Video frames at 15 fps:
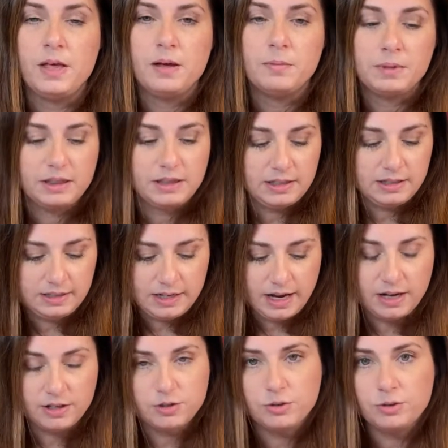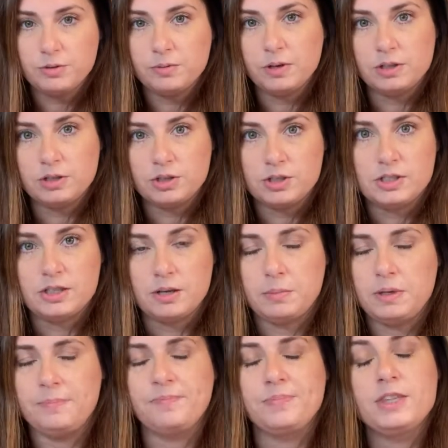But this tassel
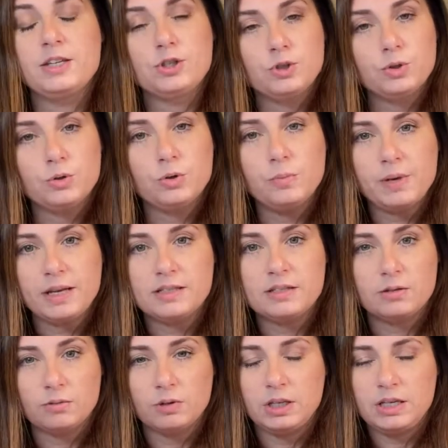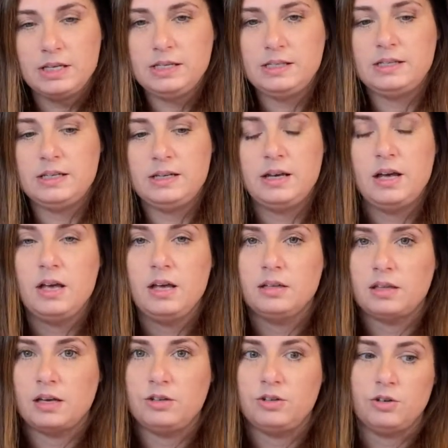this tool makes it really easy
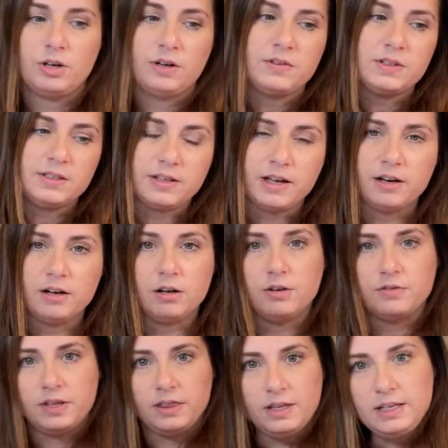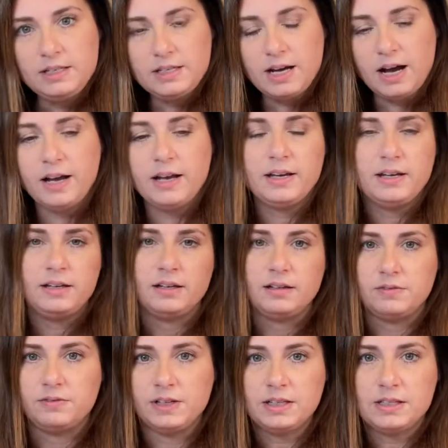that you don't have to slide it off and then tie it. And
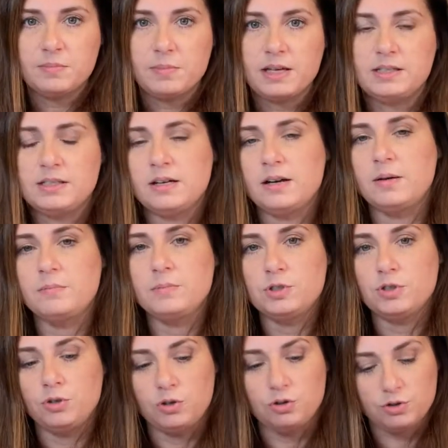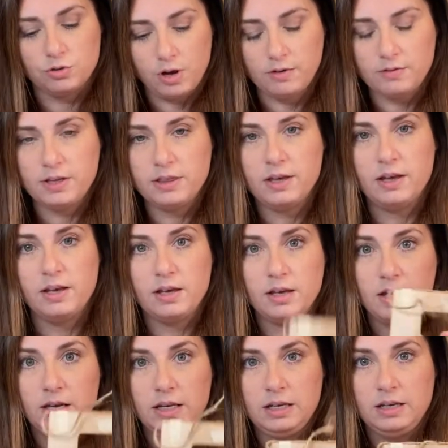if it gets messed up, so you can do everything
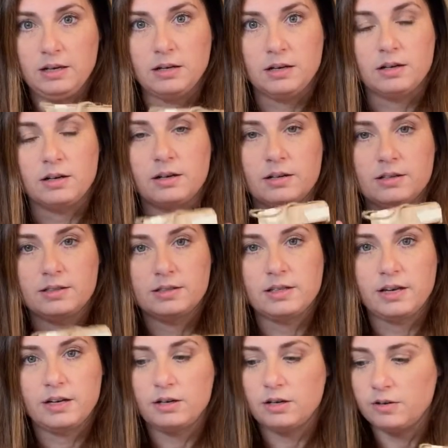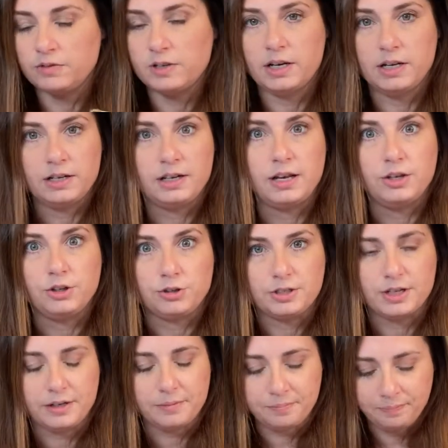here, slide it off, cut it, and you're
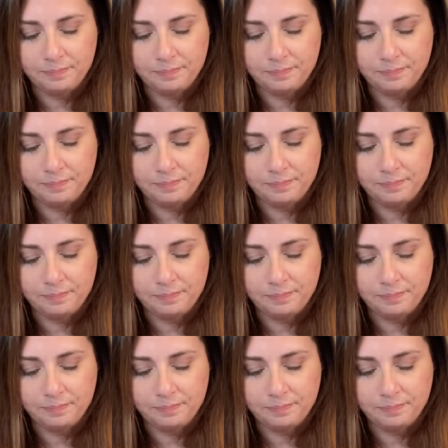done.